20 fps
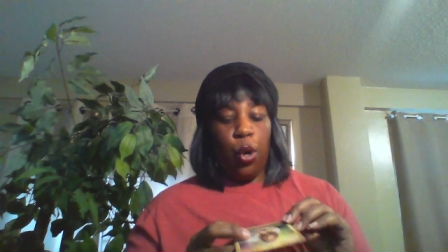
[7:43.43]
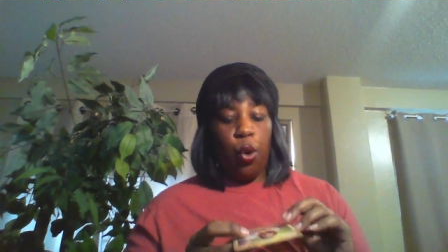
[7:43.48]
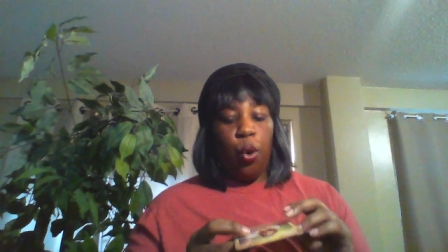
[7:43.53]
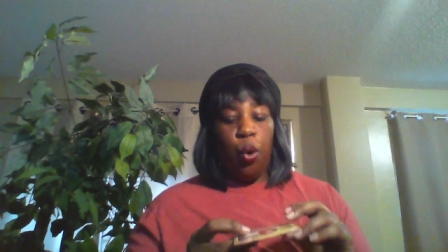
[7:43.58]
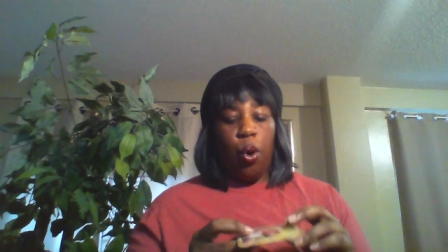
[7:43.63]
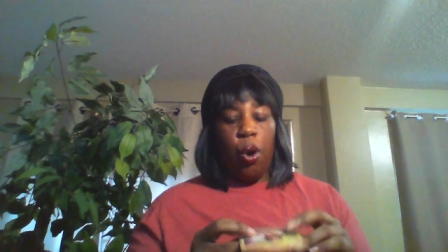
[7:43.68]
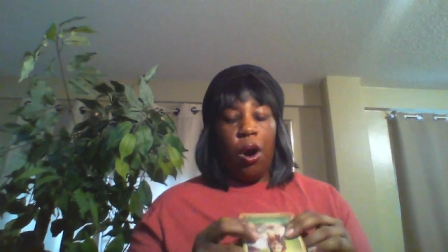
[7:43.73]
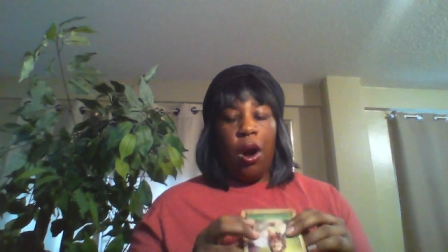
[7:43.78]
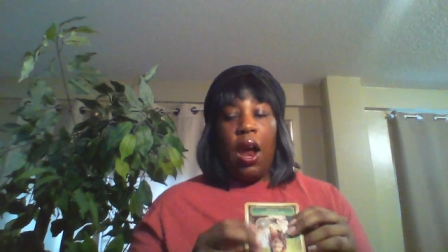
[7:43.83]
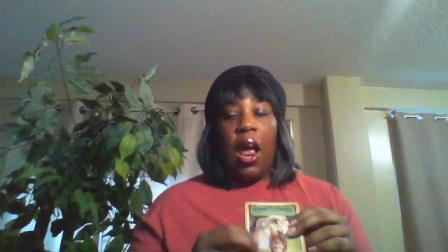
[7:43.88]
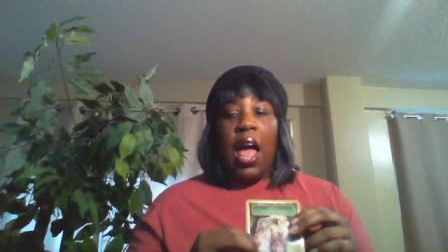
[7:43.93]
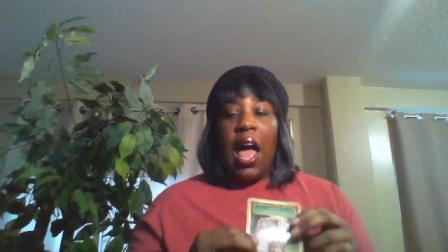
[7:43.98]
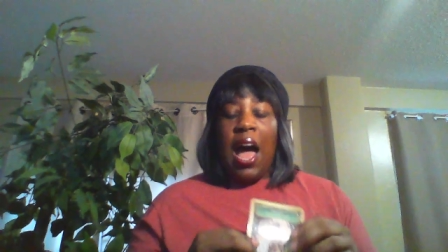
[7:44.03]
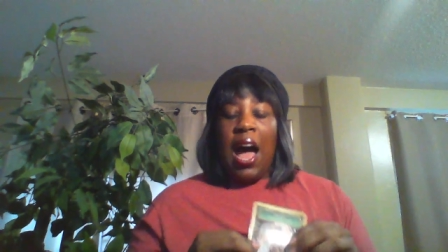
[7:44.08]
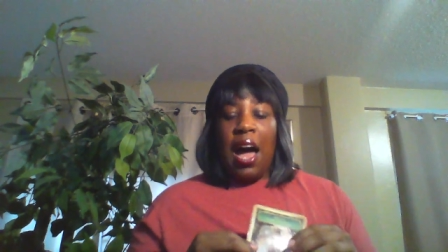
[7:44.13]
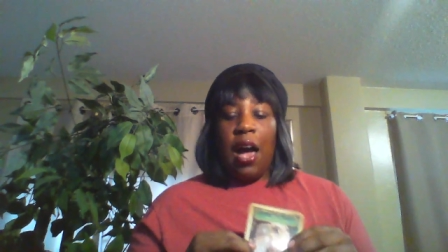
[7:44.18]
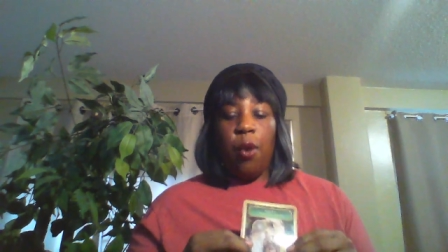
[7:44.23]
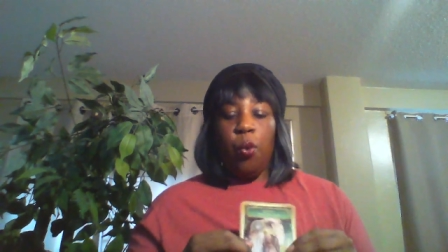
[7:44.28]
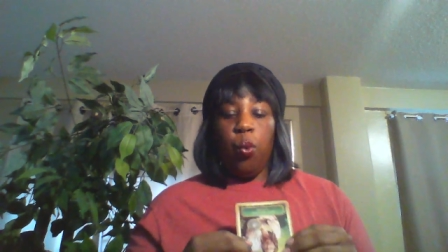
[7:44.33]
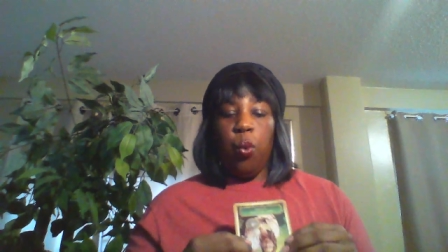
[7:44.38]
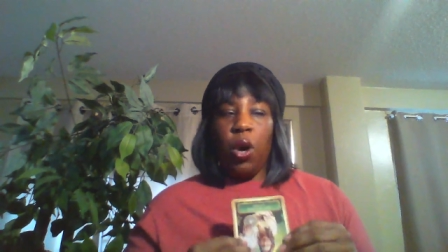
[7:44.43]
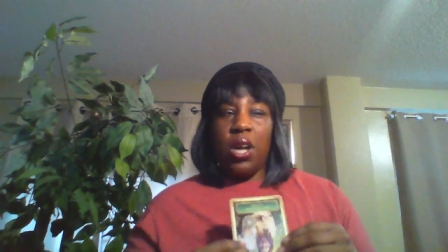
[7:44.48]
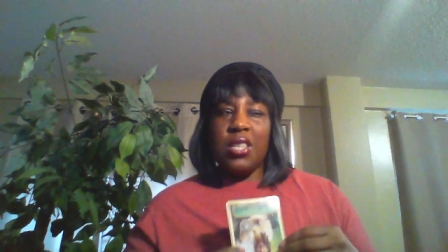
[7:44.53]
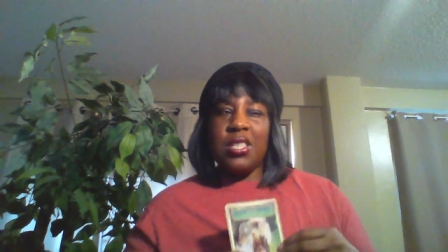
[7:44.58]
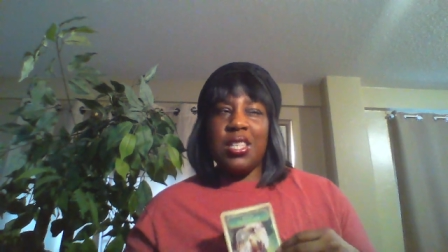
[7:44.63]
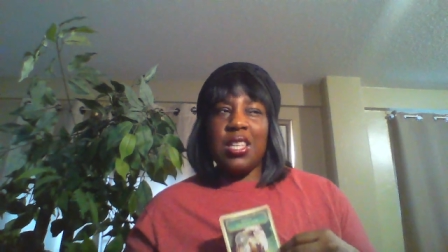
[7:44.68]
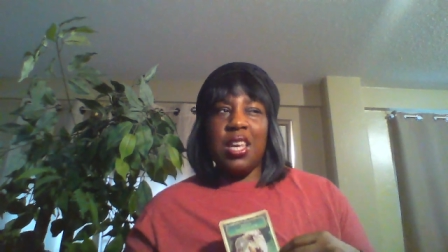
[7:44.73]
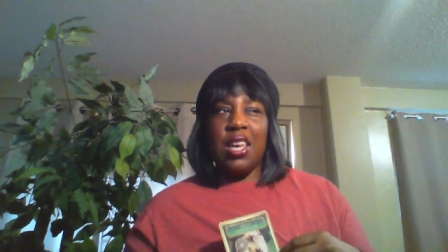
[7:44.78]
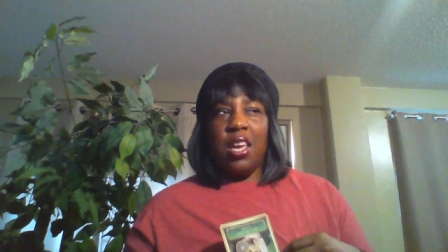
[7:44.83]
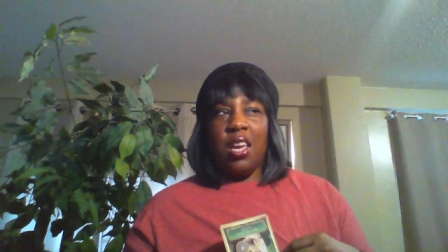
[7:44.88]
or I
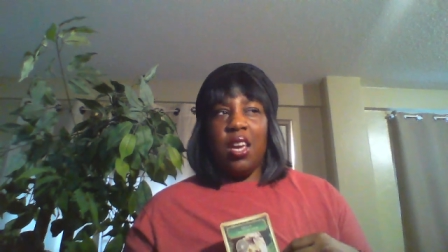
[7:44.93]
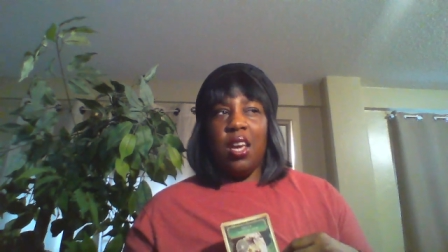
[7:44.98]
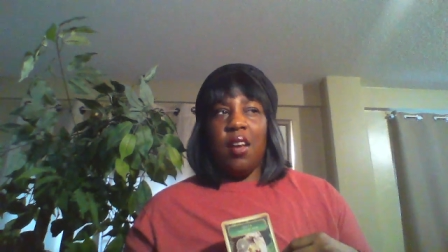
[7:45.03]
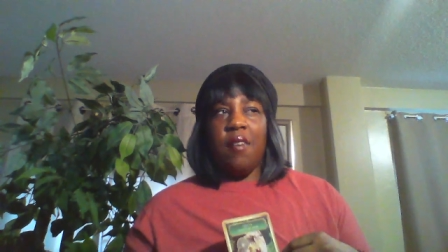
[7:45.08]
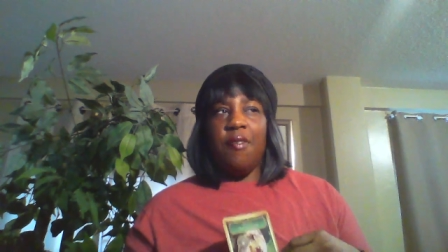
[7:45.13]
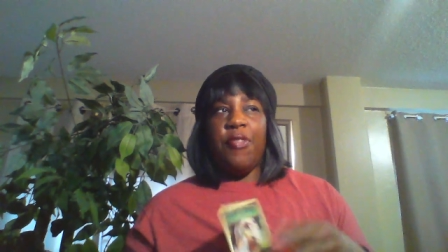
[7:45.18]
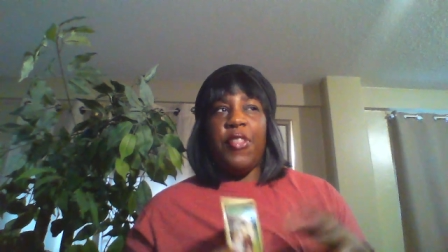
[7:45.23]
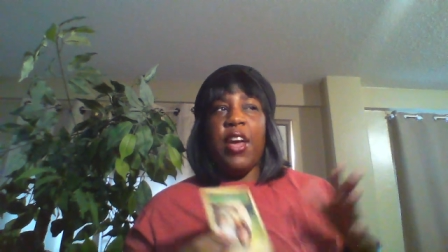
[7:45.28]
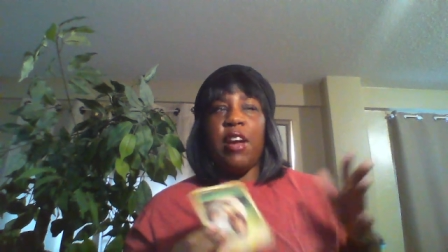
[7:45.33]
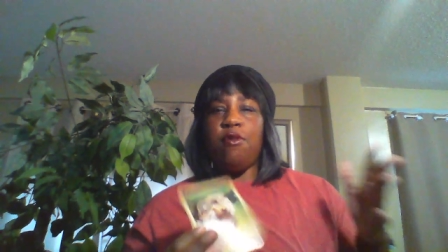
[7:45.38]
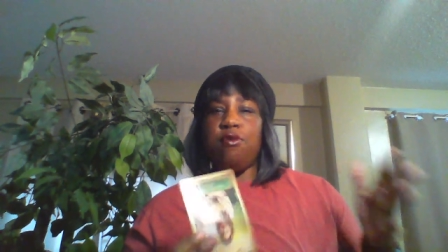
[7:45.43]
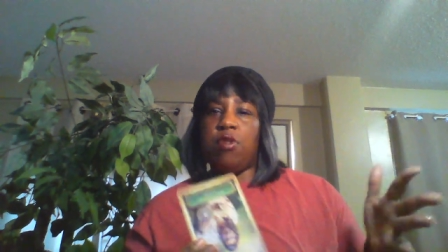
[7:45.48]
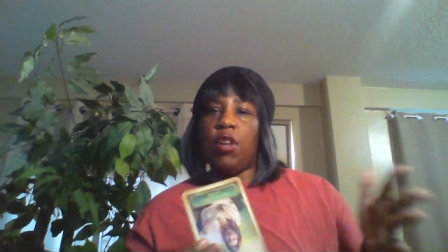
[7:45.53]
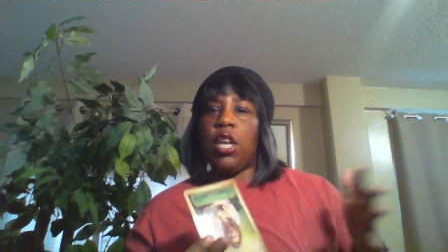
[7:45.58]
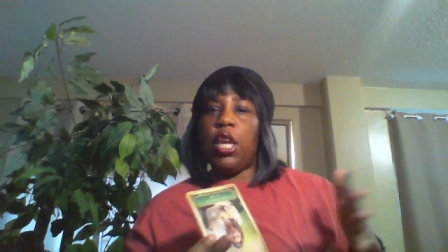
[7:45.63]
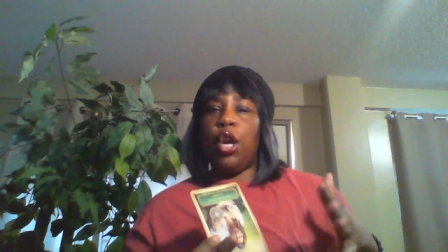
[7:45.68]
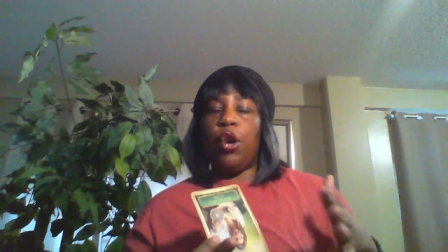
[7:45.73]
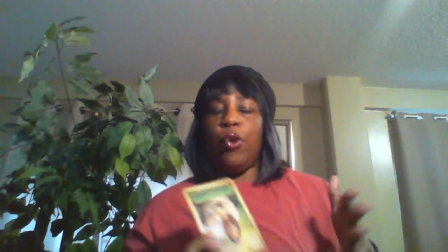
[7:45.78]
wonder if they're really